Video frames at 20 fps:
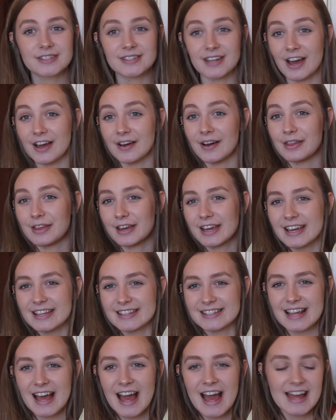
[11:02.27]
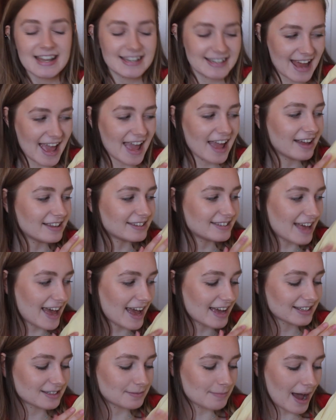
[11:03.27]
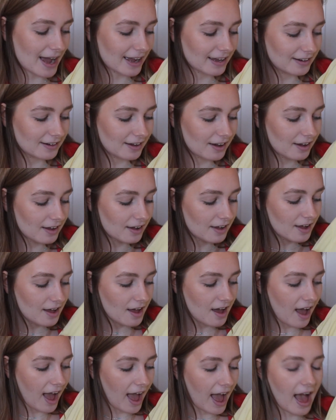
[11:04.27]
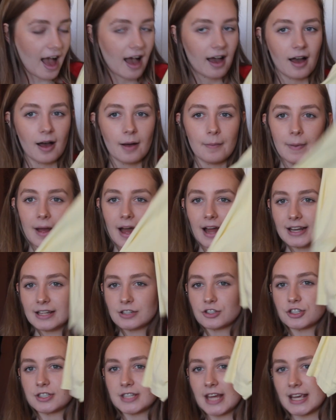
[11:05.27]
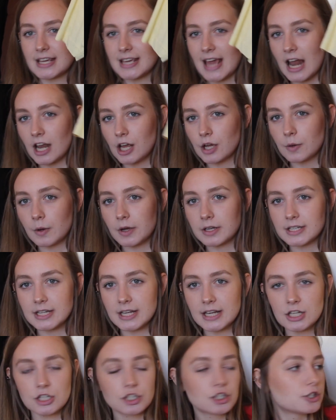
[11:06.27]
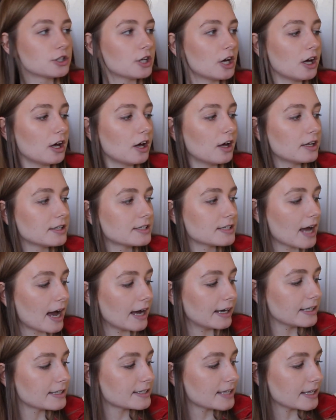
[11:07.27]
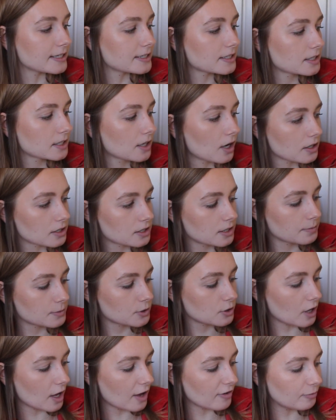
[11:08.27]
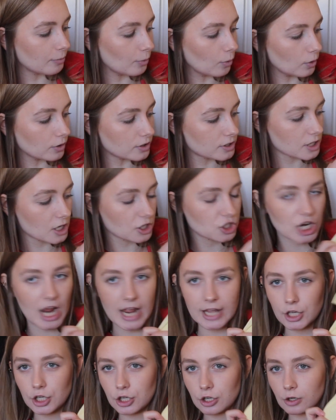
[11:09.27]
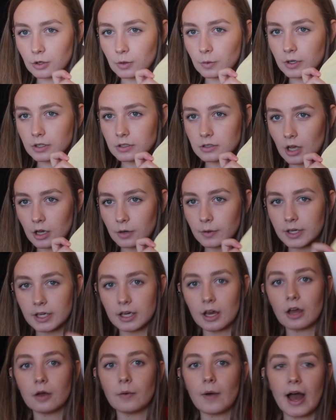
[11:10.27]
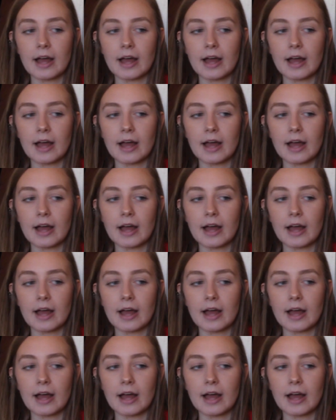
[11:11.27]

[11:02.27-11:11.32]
So I think it's Deus Ex Machina. And it's just a yellow t-shirt and it says Custom Surfboards Canggu Tokyo.